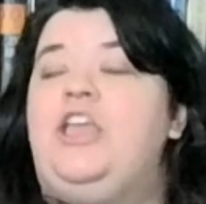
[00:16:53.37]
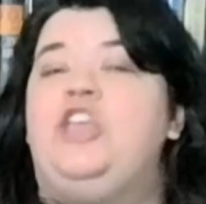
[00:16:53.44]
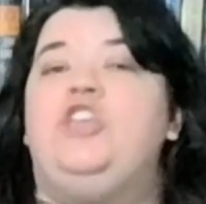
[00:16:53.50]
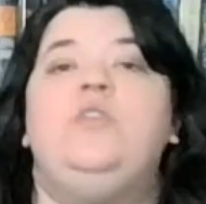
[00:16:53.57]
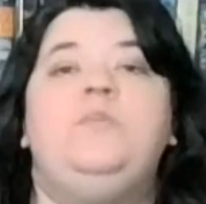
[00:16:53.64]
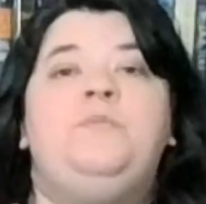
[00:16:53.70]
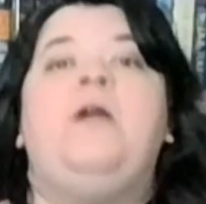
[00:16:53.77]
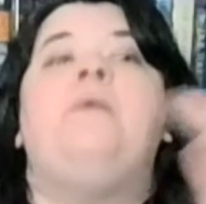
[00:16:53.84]

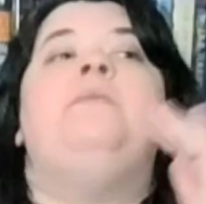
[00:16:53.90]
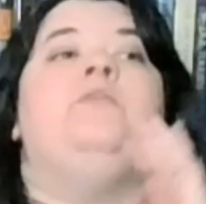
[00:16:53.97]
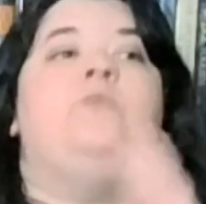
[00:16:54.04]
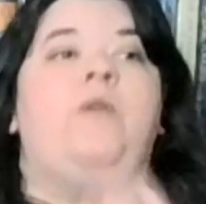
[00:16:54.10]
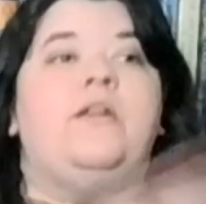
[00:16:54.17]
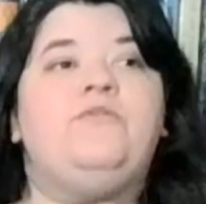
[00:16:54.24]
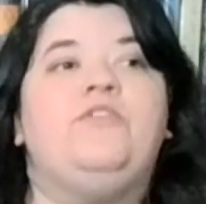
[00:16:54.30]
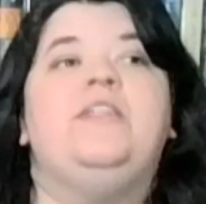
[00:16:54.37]
you'd probably
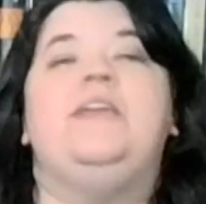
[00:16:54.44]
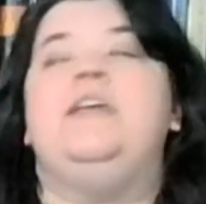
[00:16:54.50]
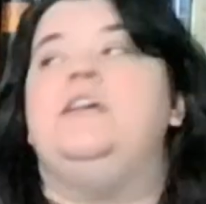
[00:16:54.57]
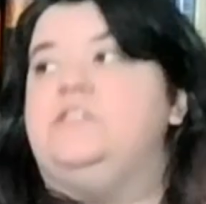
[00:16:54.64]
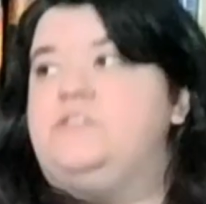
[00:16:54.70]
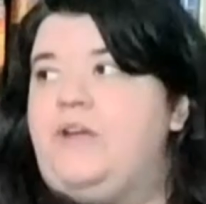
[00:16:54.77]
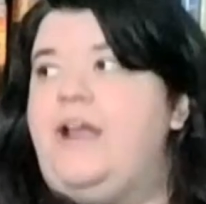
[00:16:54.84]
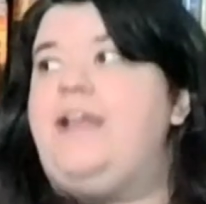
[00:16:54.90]
run for the
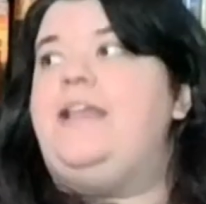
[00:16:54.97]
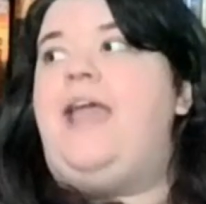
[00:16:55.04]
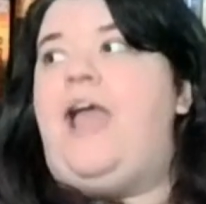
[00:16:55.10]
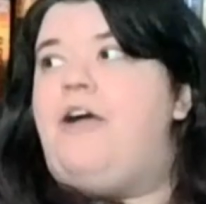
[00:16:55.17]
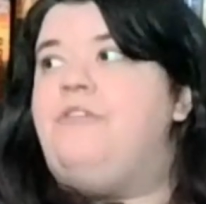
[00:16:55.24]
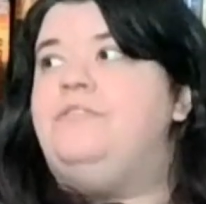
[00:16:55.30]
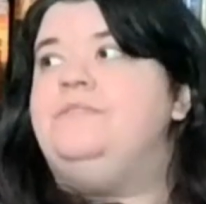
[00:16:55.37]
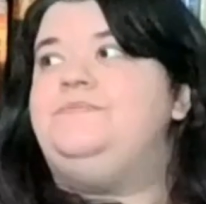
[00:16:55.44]
hills right
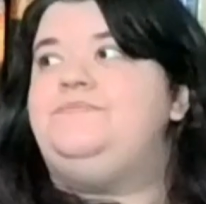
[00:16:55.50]
now.